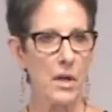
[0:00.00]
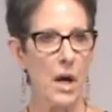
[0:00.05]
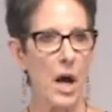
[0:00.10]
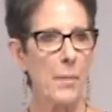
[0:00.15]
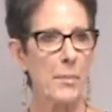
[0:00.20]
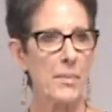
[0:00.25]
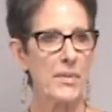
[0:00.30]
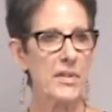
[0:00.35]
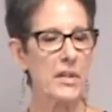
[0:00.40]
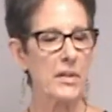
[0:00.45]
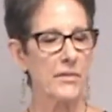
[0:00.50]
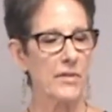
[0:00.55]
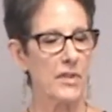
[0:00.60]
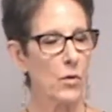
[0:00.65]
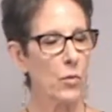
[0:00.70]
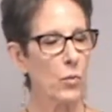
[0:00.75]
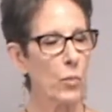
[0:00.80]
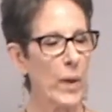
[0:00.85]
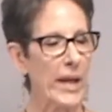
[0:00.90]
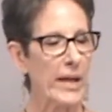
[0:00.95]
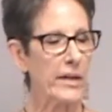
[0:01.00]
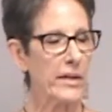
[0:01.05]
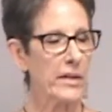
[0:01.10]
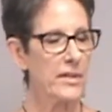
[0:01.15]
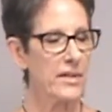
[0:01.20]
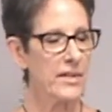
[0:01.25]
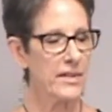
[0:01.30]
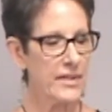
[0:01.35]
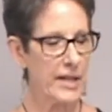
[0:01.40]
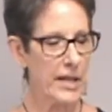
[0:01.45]
the opposite of an
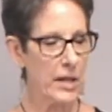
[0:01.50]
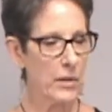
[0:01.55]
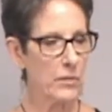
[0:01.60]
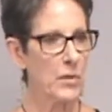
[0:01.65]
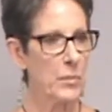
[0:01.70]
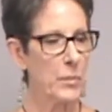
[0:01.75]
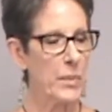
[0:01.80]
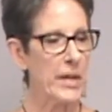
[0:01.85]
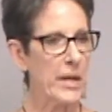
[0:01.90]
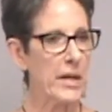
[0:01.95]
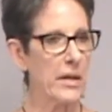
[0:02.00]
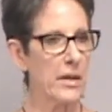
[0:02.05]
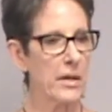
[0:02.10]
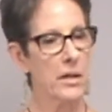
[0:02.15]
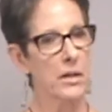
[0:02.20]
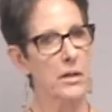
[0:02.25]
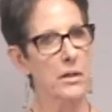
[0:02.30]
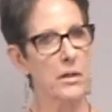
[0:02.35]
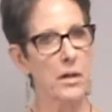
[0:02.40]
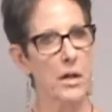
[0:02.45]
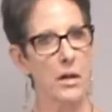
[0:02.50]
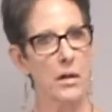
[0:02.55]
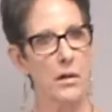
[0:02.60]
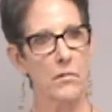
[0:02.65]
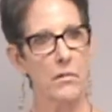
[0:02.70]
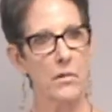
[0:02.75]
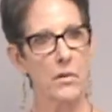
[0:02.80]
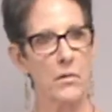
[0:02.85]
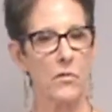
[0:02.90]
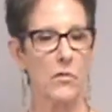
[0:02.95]
awakened state would be
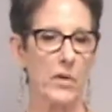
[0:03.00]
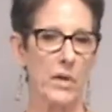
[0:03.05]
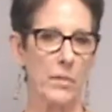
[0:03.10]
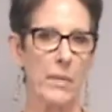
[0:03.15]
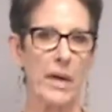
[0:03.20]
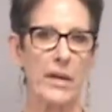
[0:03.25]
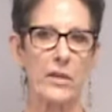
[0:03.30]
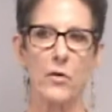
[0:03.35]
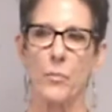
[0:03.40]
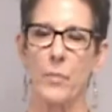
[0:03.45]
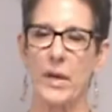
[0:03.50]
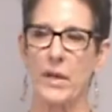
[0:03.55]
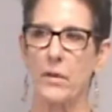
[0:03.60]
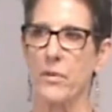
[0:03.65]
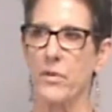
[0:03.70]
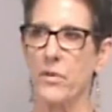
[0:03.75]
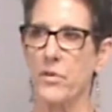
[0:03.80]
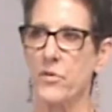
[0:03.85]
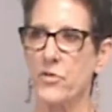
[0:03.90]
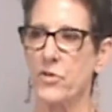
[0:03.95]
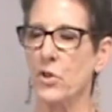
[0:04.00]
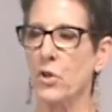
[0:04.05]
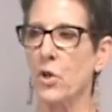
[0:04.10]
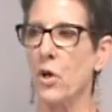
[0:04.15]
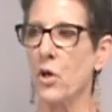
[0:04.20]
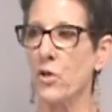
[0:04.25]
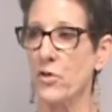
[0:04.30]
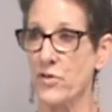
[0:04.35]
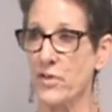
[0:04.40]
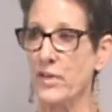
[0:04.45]
what Michael Beckwith used to
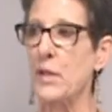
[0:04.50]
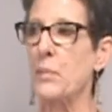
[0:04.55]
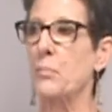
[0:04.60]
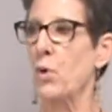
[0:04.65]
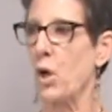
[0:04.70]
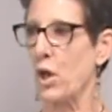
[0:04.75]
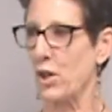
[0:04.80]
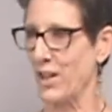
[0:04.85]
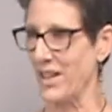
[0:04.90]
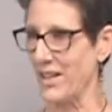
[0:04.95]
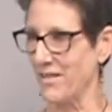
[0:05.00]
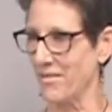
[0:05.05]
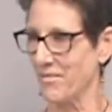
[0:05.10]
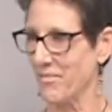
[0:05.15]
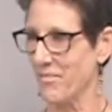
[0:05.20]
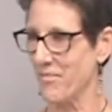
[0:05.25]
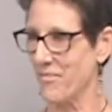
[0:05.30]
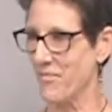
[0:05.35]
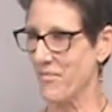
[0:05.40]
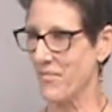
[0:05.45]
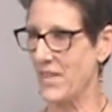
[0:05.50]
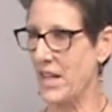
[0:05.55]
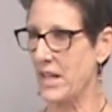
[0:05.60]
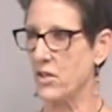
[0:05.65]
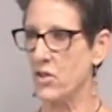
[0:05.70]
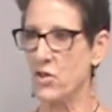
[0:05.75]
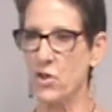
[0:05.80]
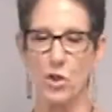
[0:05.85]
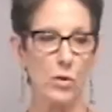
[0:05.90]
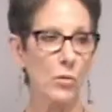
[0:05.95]
call sleepwalking.
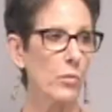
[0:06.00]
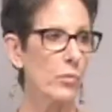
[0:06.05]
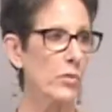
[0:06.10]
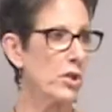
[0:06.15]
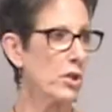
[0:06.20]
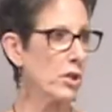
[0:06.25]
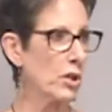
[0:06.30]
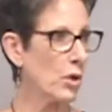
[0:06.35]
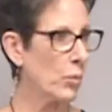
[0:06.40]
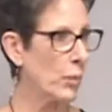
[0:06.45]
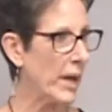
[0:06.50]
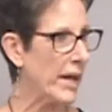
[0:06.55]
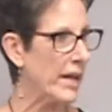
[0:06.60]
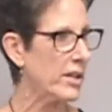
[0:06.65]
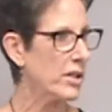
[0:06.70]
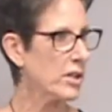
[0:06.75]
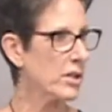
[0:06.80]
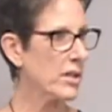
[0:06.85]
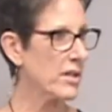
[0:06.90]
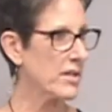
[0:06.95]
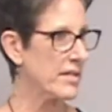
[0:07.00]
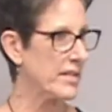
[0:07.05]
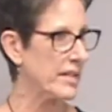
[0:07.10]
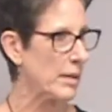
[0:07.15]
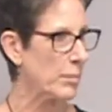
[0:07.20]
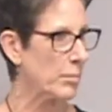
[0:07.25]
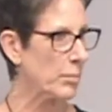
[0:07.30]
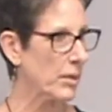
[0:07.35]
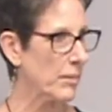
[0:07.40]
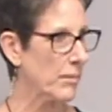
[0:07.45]
That until you're awake, you're
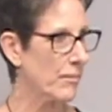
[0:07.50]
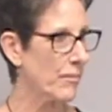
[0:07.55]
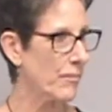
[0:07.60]
asleep.